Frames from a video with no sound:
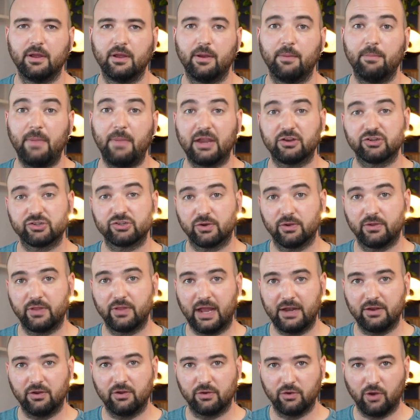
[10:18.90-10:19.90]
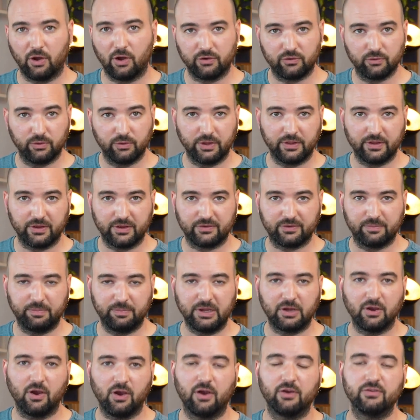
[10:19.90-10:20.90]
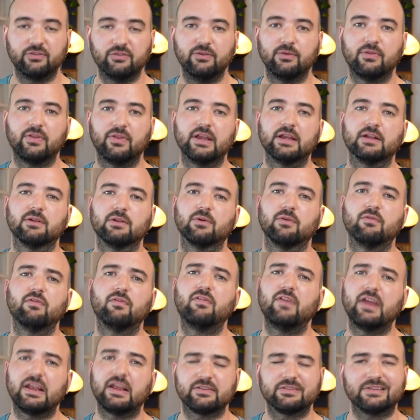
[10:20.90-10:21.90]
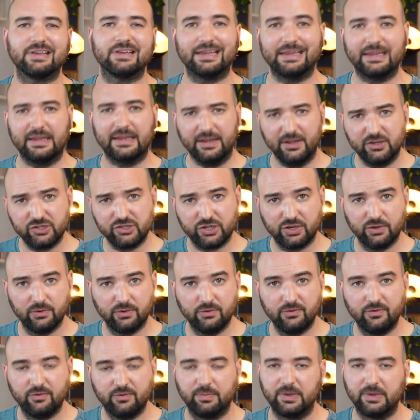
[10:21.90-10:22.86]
Make sure that you're not doing this because you think it'll fix any issues,